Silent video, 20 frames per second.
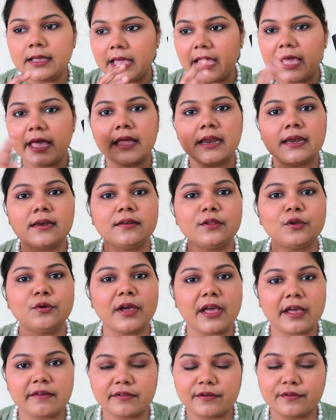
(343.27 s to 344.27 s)
and you
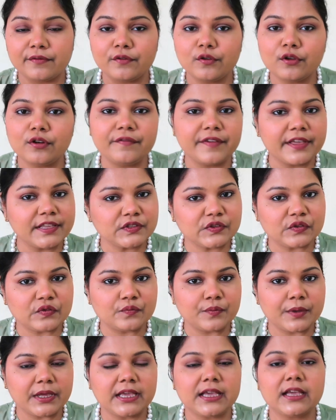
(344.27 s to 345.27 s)
have a full face
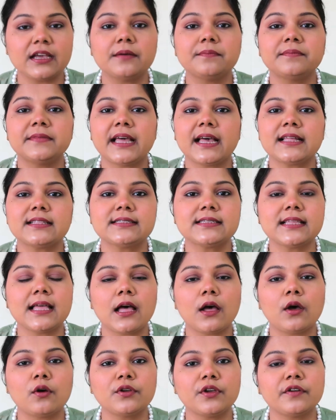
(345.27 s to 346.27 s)
of makeup, that's
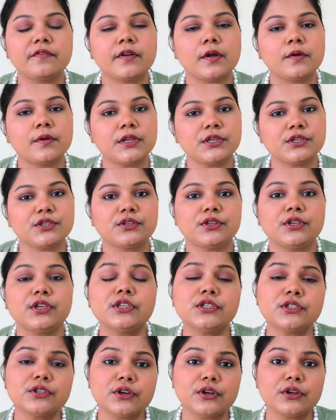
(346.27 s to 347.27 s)
how your foundation
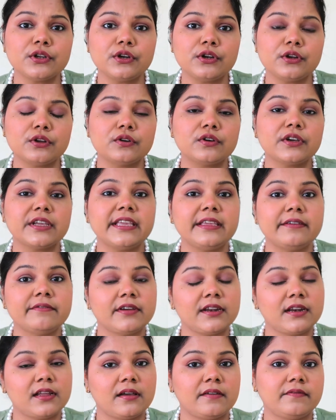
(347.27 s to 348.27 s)
is going to look
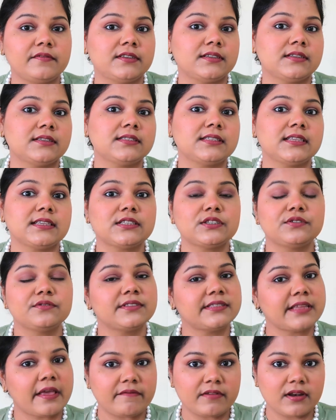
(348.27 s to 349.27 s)
even after 6 to
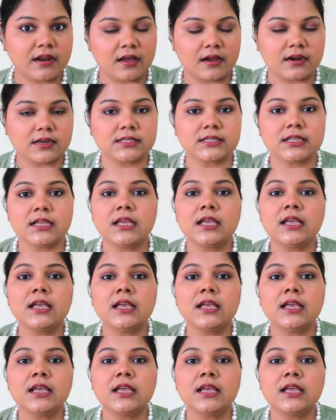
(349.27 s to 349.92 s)
7 hours.